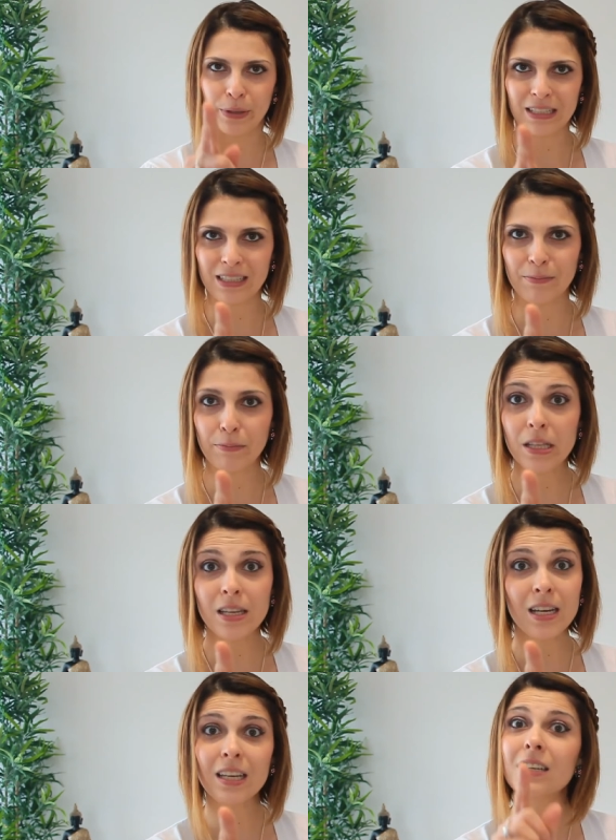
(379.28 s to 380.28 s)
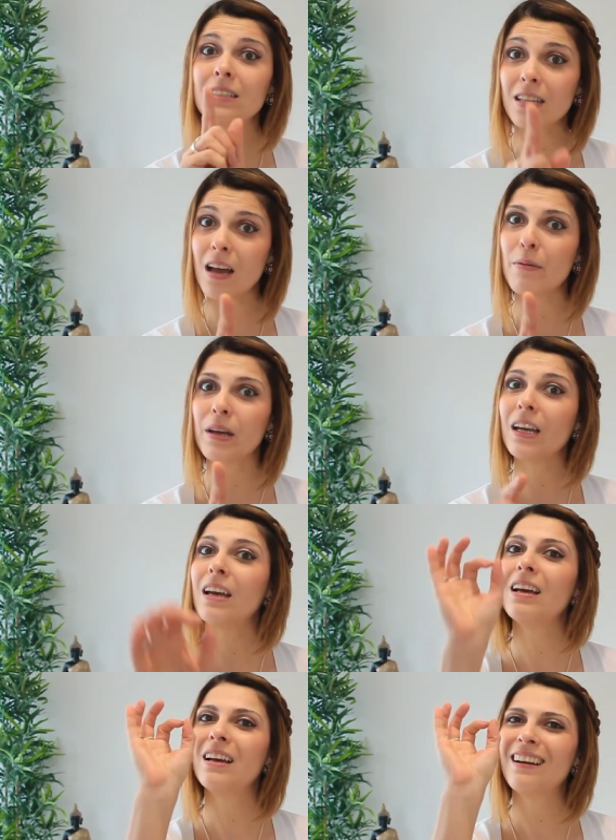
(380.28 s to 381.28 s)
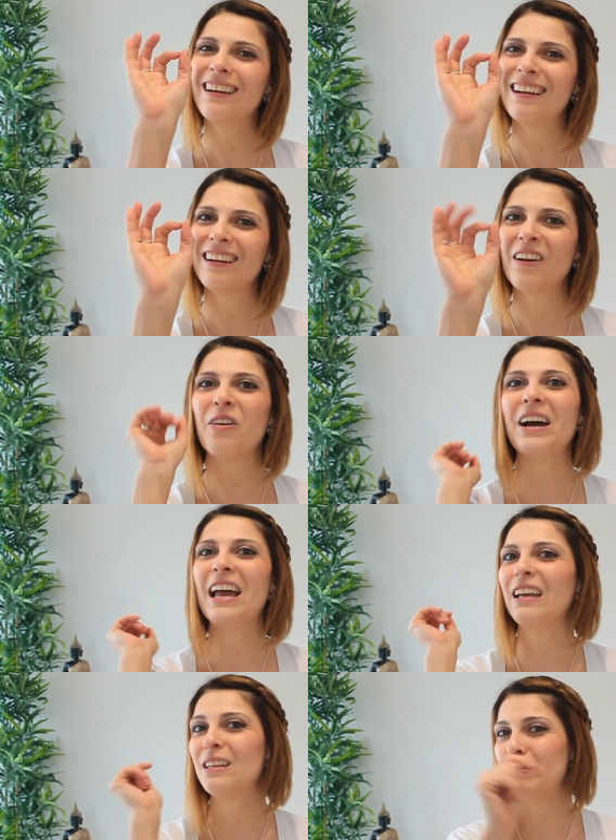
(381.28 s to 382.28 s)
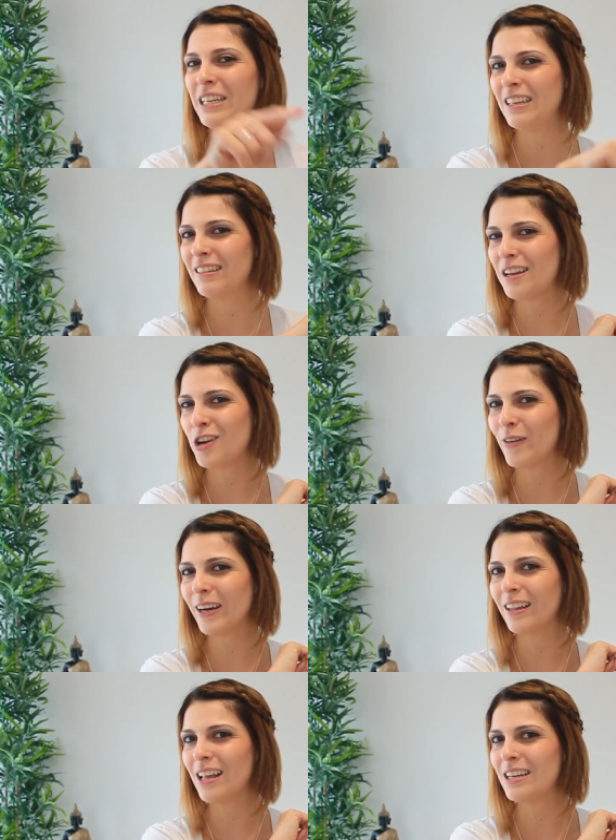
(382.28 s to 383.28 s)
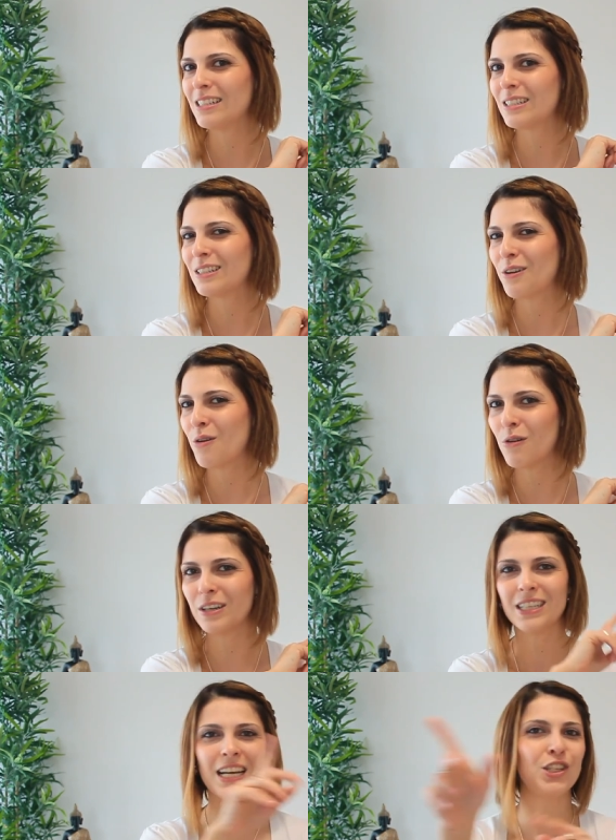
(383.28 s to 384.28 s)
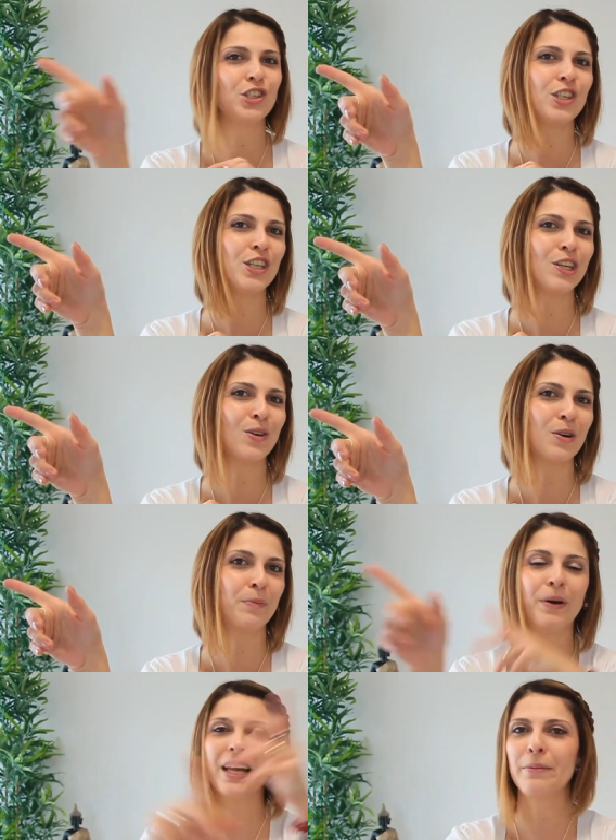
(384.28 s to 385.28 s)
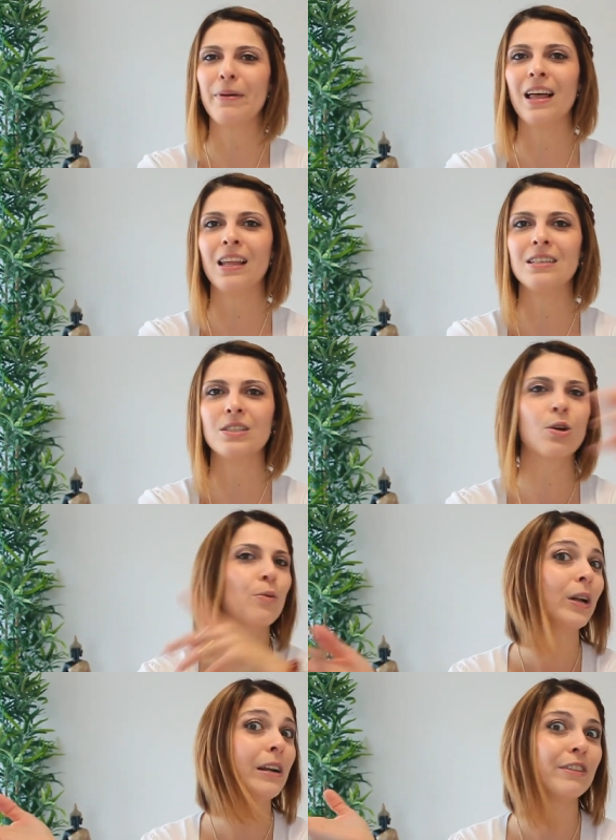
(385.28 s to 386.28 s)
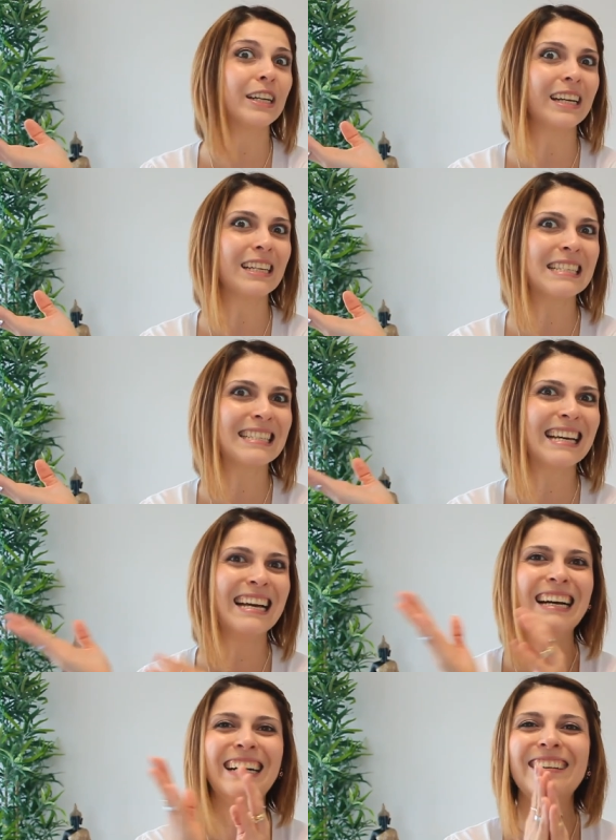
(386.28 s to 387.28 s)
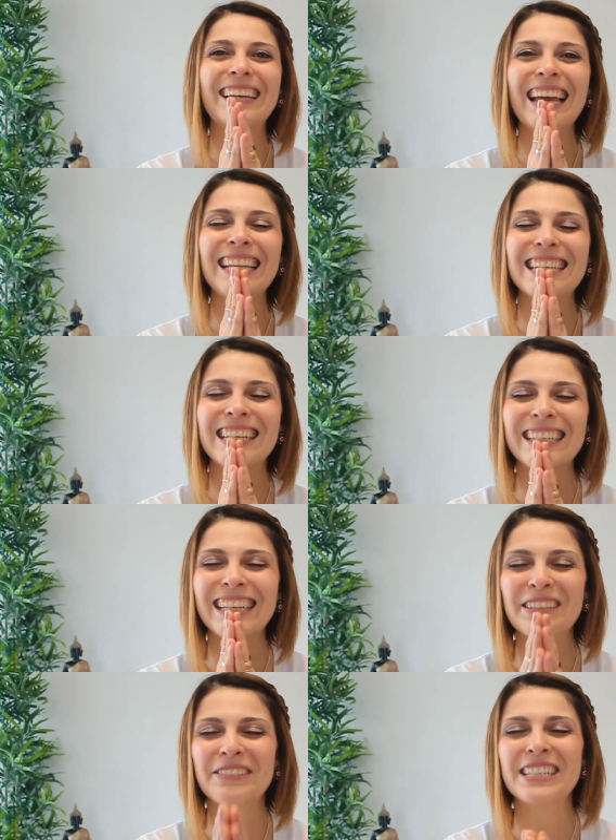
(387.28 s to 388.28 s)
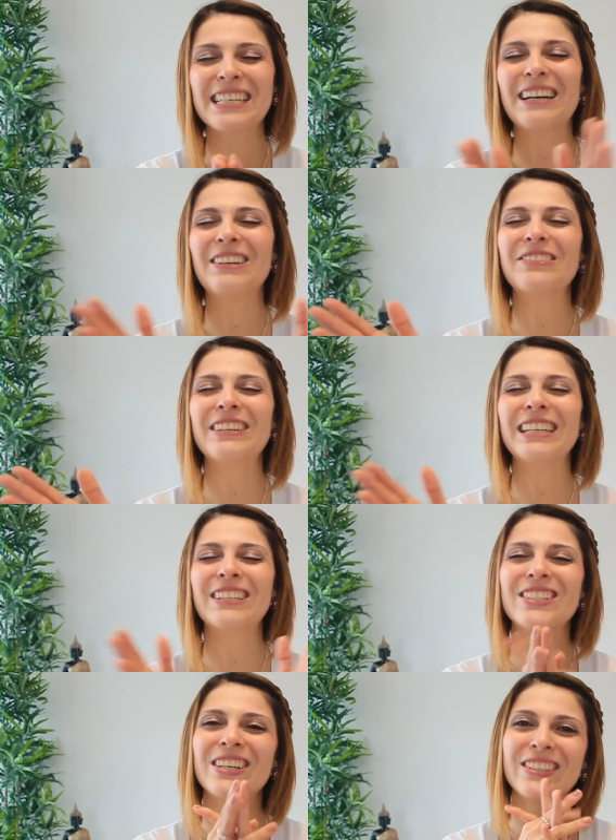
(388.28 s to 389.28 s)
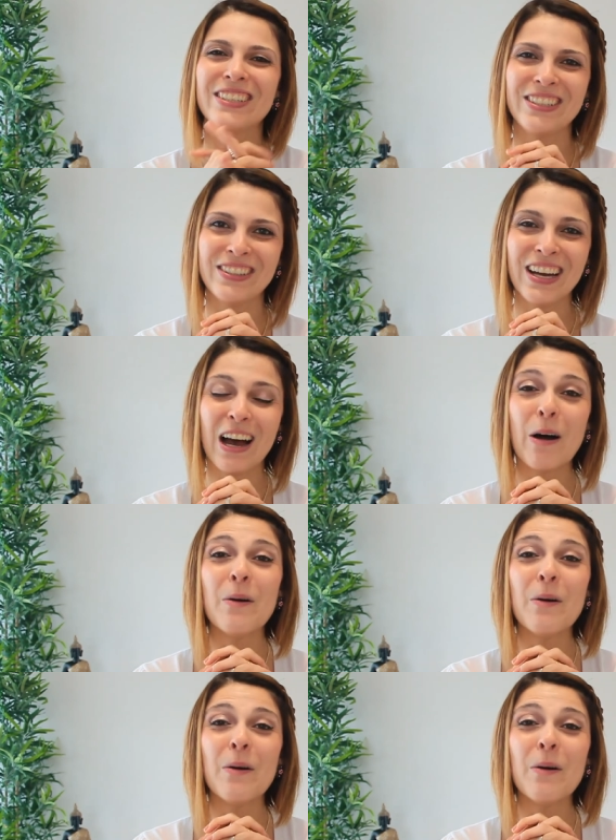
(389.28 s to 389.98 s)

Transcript: but Monday is coming. Go ahead and begin that yoga class or Tai Chi or body balance or whatever it is. Okay, take good care of yourself, and I'll talk to you